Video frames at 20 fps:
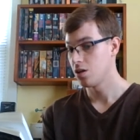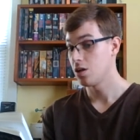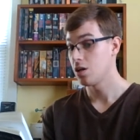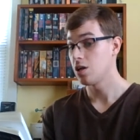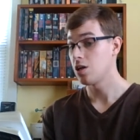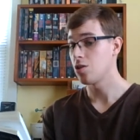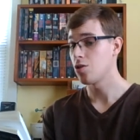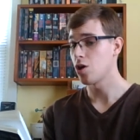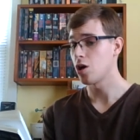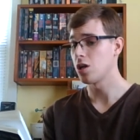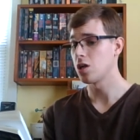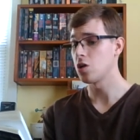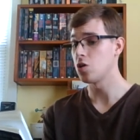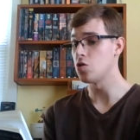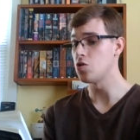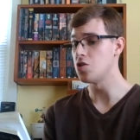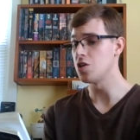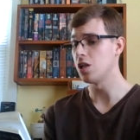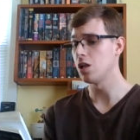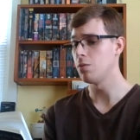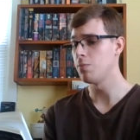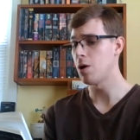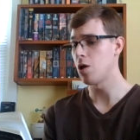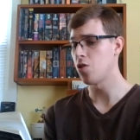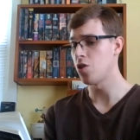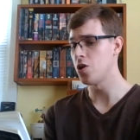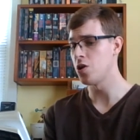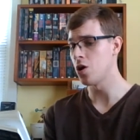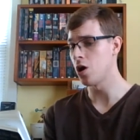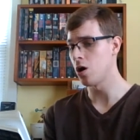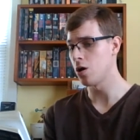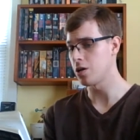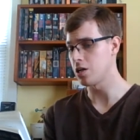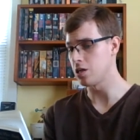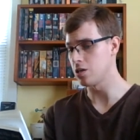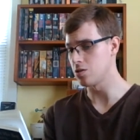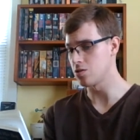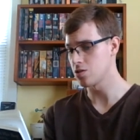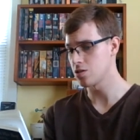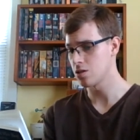He thought a good deal about the
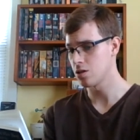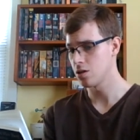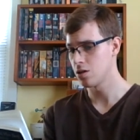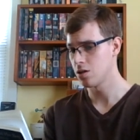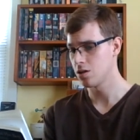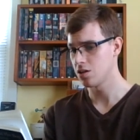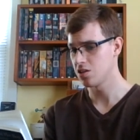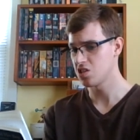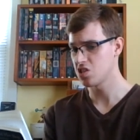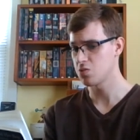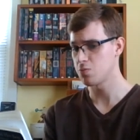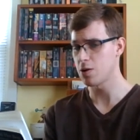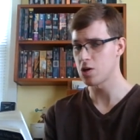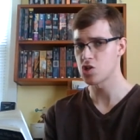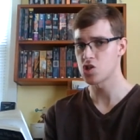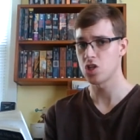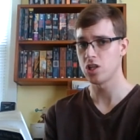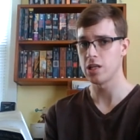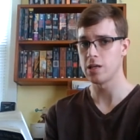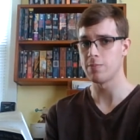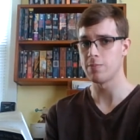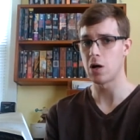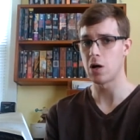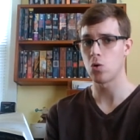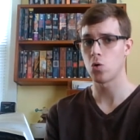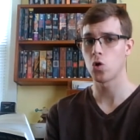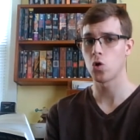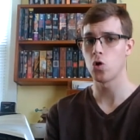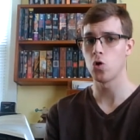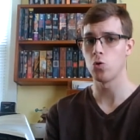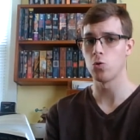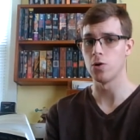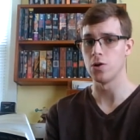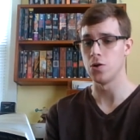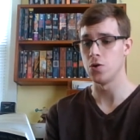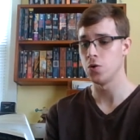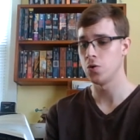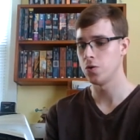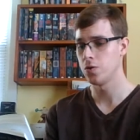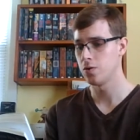Narnians, especially about Corin.
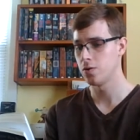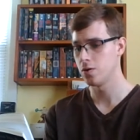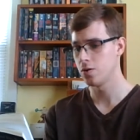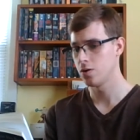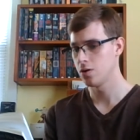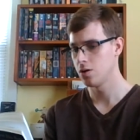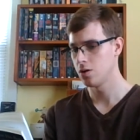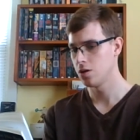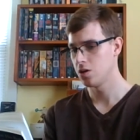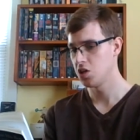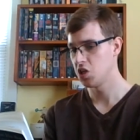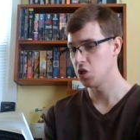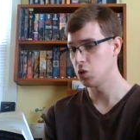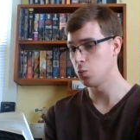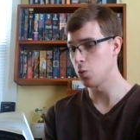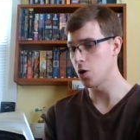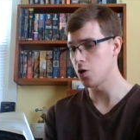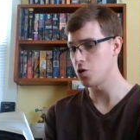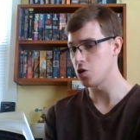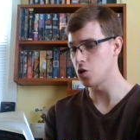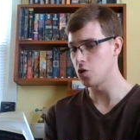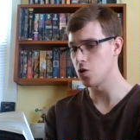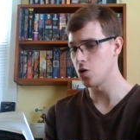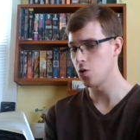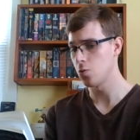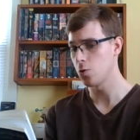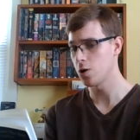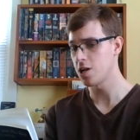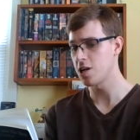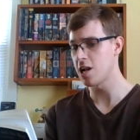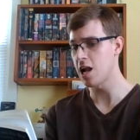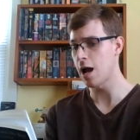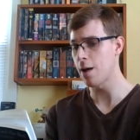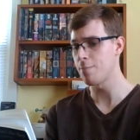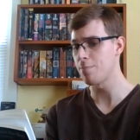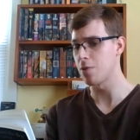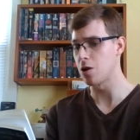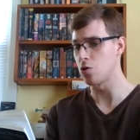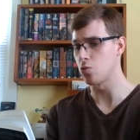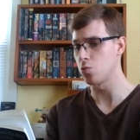He wondered what had
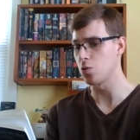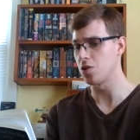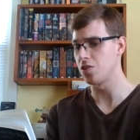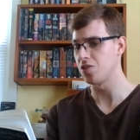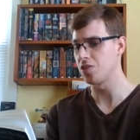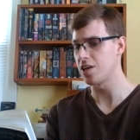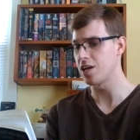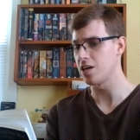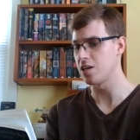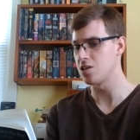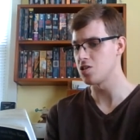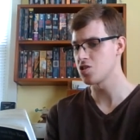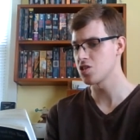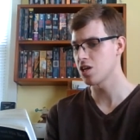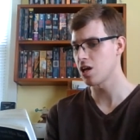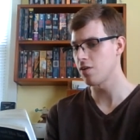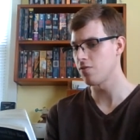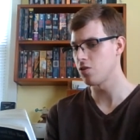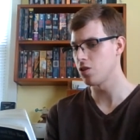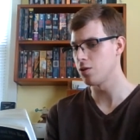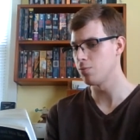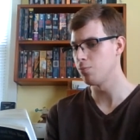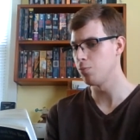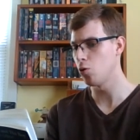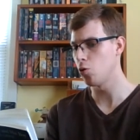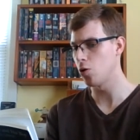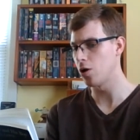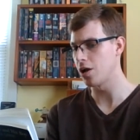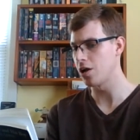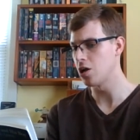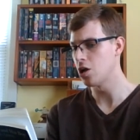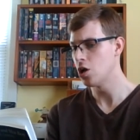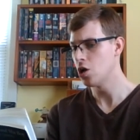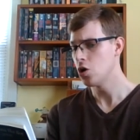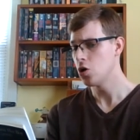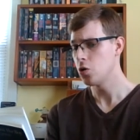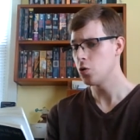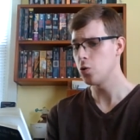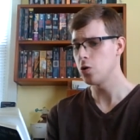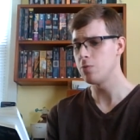happened when they had discovered the boy
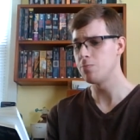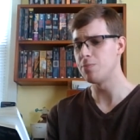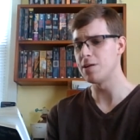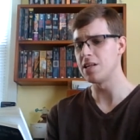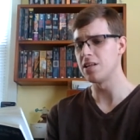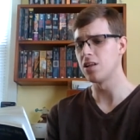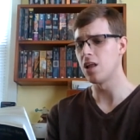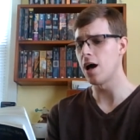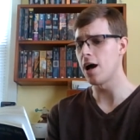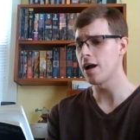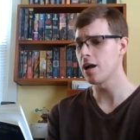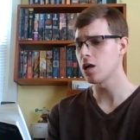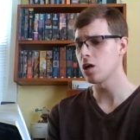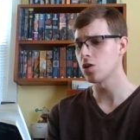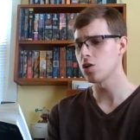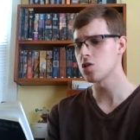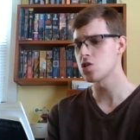who had been lying on the